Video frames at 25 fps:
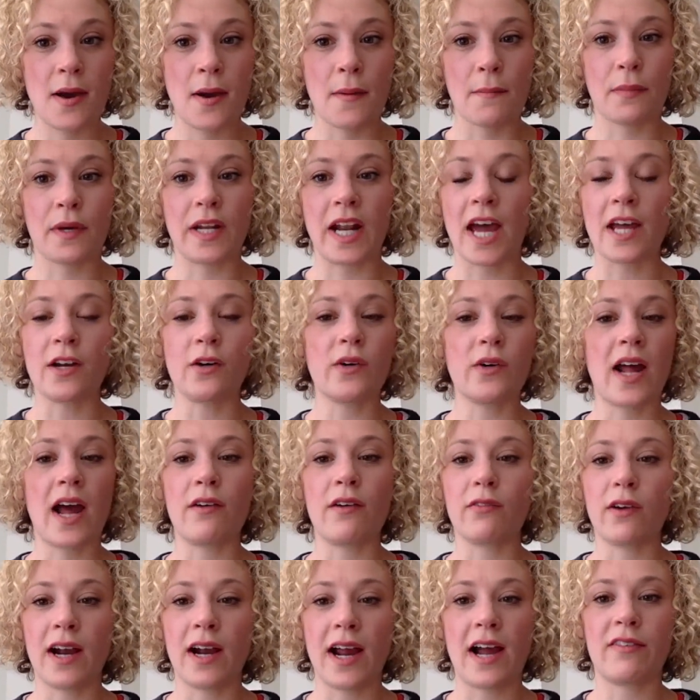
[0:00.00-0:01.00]
But I don't
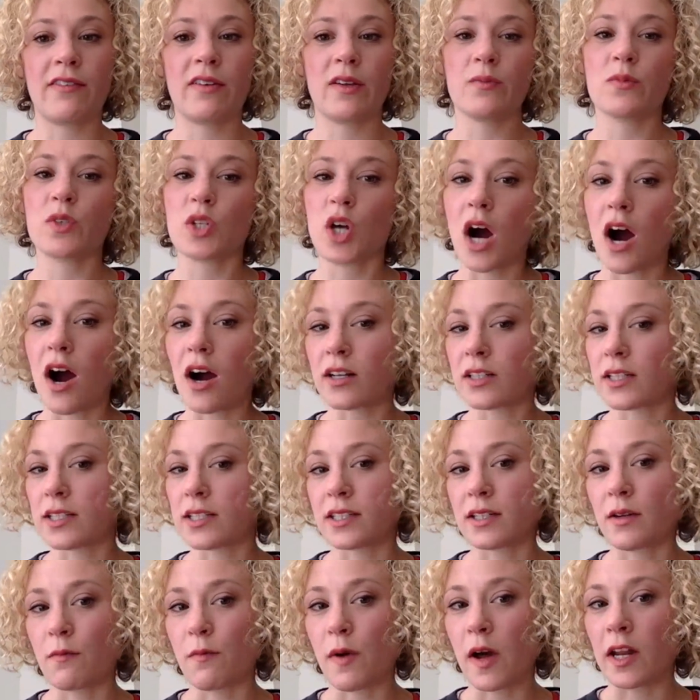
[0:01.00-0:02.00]
ever have him talk to
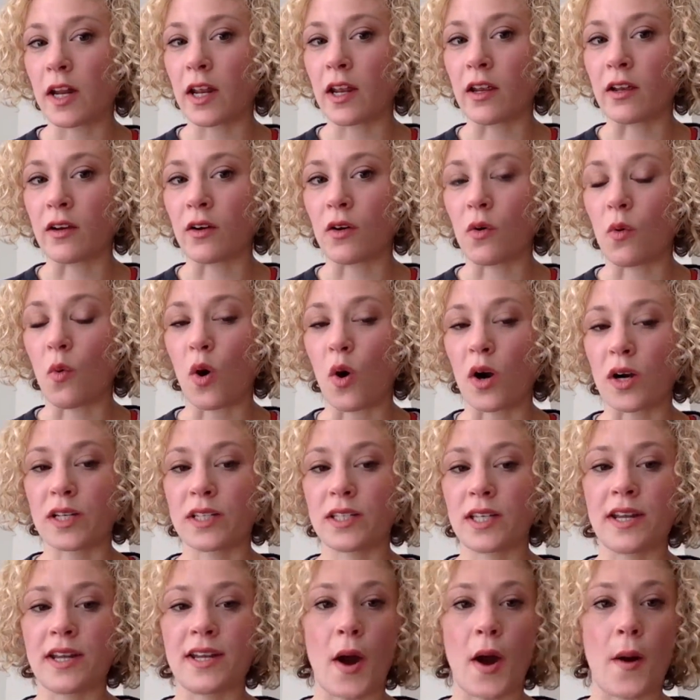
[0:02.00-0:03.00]
somebody or
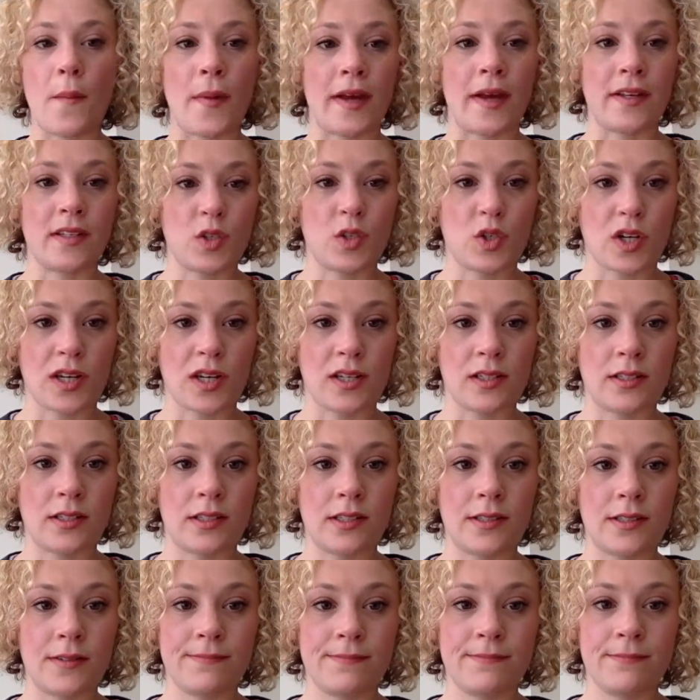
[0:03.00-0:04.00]
send out
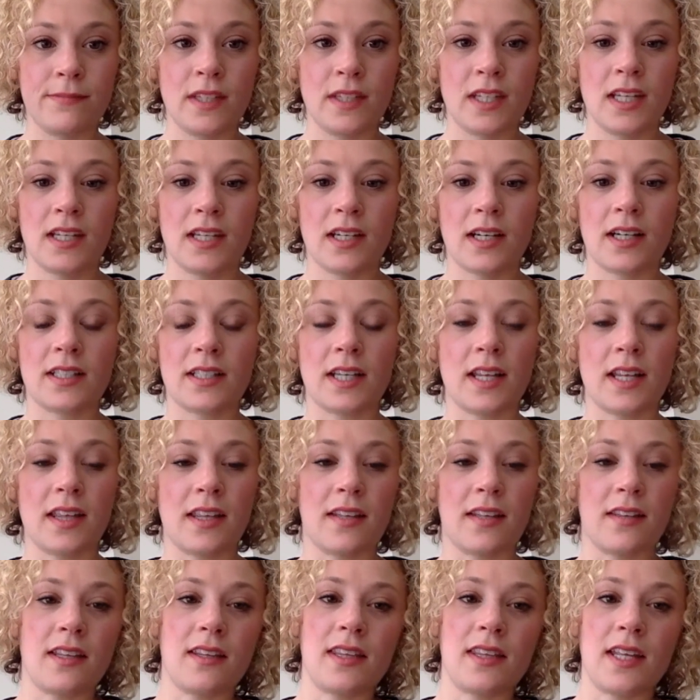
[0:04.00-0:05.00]
messages because I
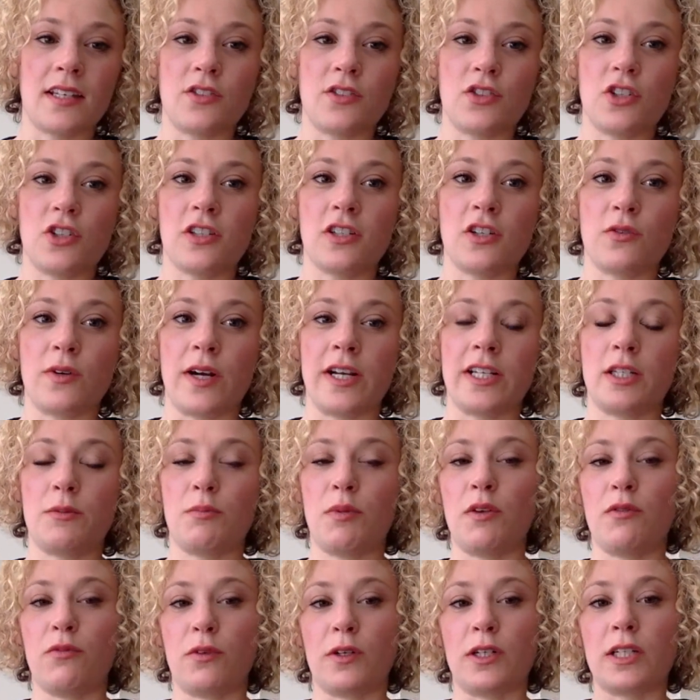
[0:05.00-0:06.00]
think that that's just a
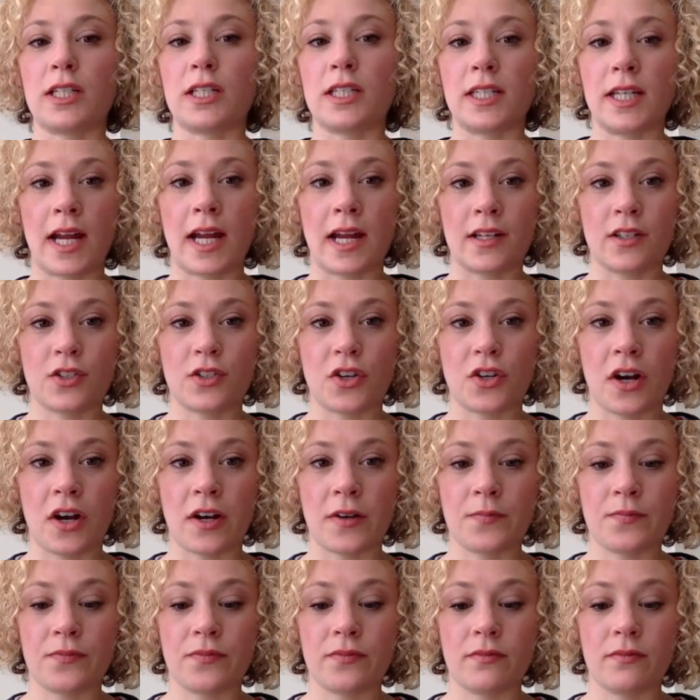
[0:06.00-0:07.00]
recipe for disaster.